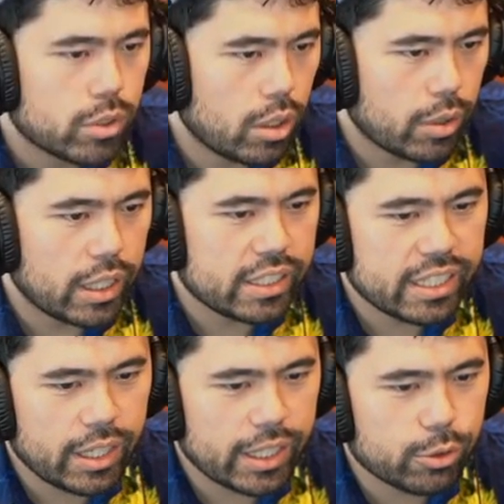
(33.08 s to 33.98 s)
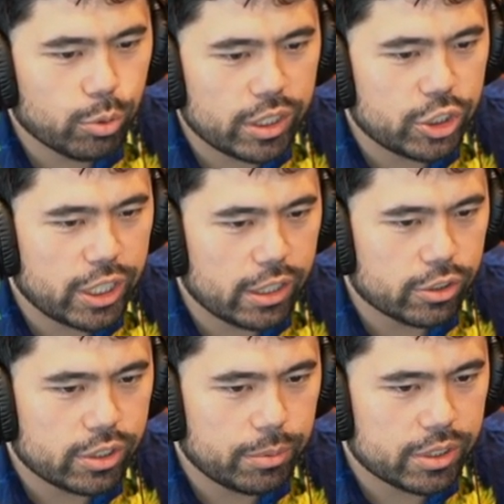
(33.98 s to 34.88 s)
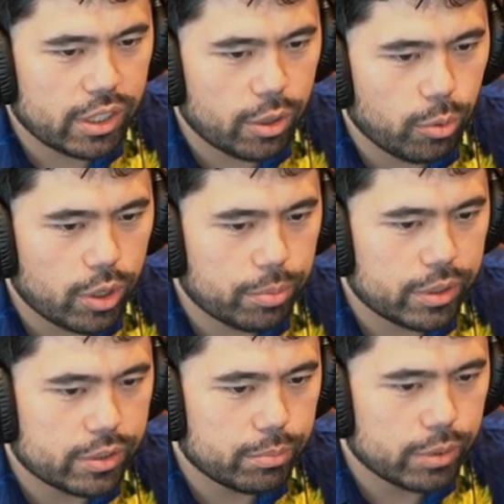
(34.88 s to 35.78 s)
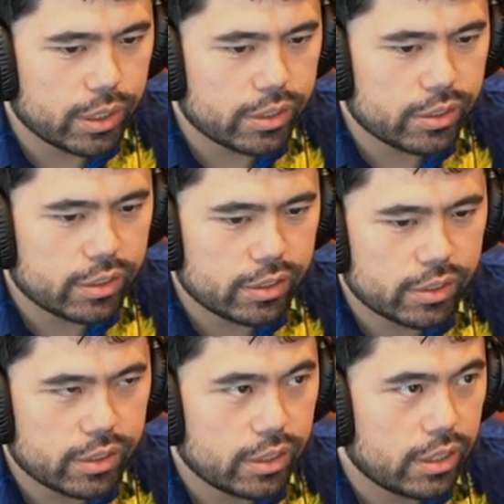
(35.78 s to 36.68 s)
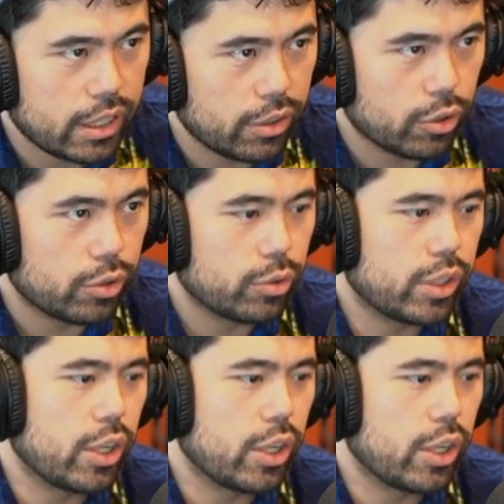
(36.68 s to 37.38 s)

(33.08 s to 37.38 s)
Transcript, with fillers: All right, I sent out like 20 challenges. Somebody's got to want to play some blitz. This is getting a little annoying.